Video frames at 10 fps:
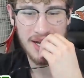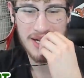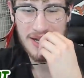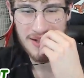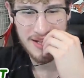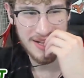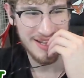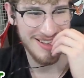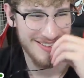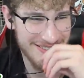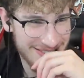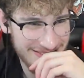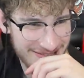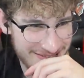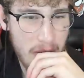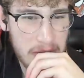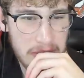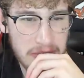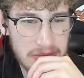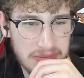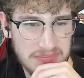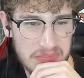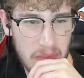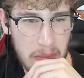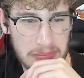in the front seat. How unlucky do you have to